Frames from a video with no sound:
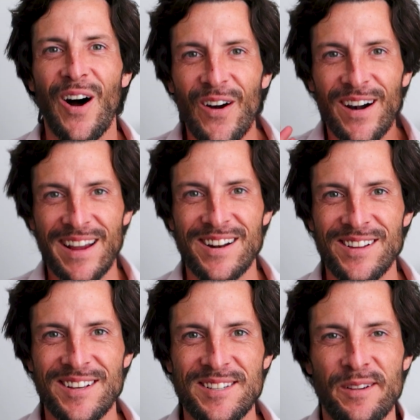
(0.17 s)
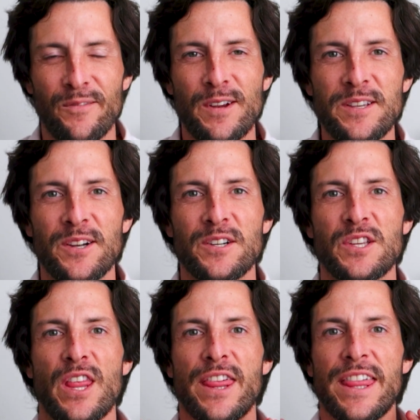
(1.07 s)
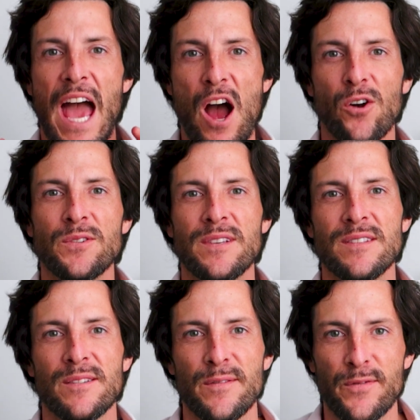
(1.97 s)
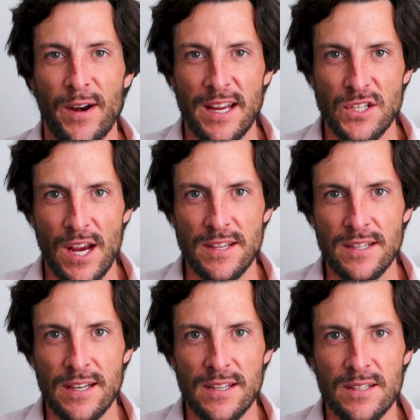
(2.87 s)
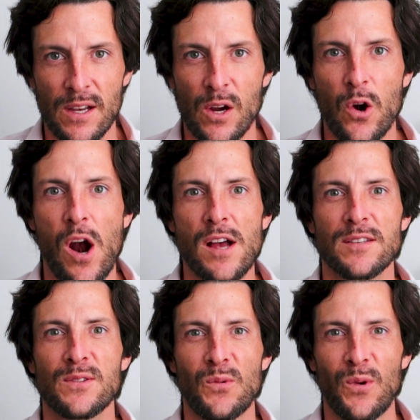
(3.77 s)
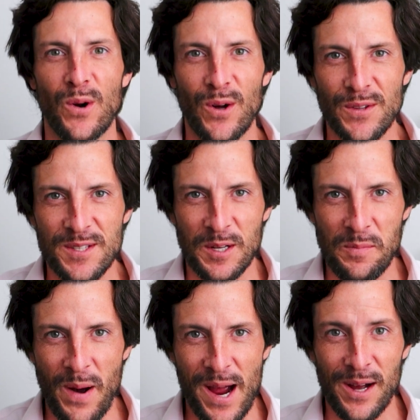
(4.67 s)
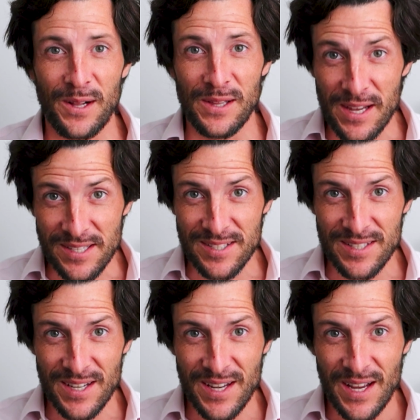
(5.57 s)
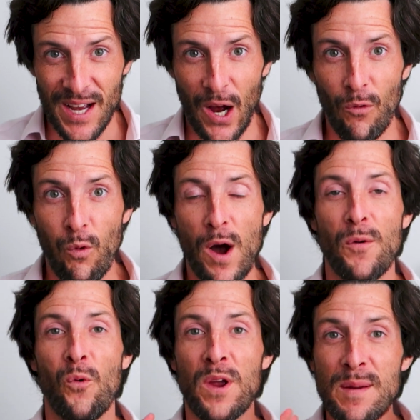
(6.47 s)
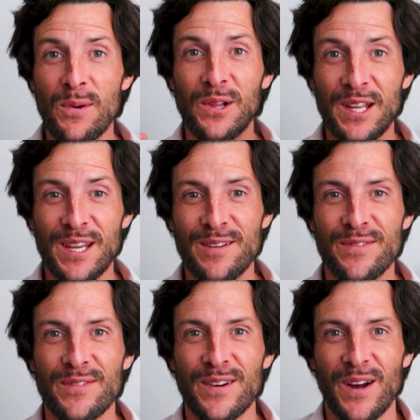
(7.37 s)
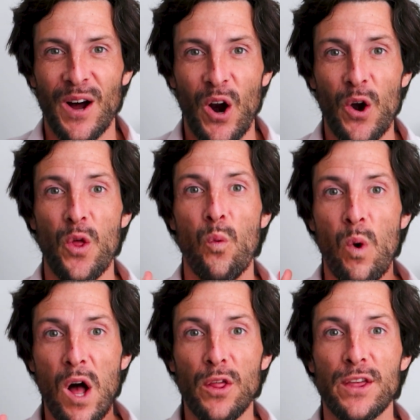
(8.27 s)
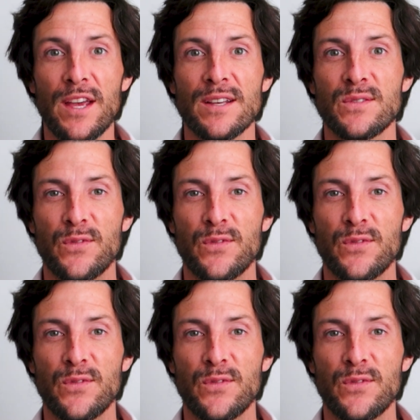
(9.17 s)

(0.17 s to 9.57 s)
our analysts have researched thousands of franchisees across the world to compile a list of what we believe are the wealthiest